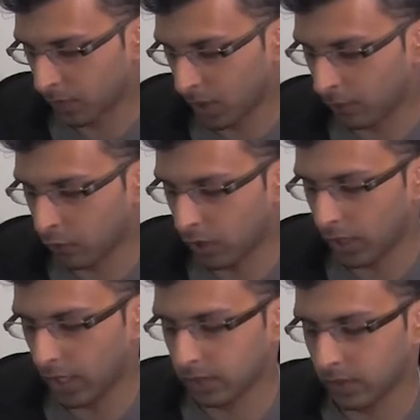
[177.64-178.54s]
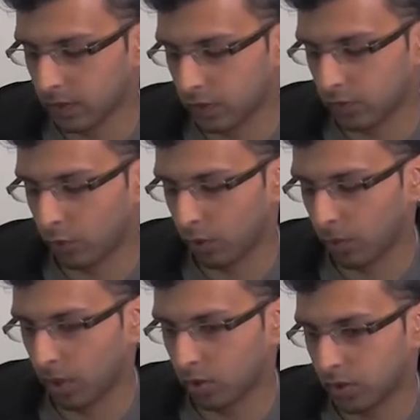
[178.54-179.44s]
I've only had this for
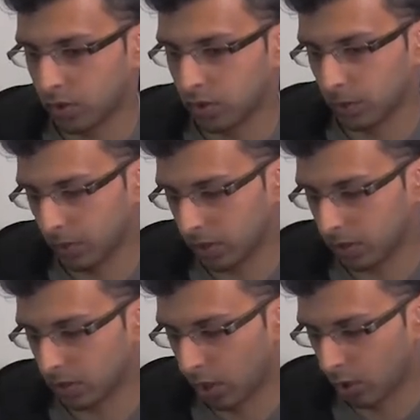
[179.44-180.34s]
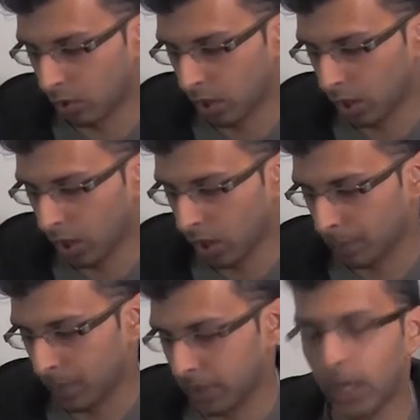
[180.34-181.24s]
about 3 months now,
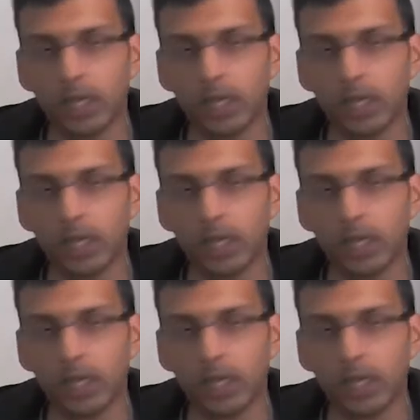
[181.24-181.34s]
but I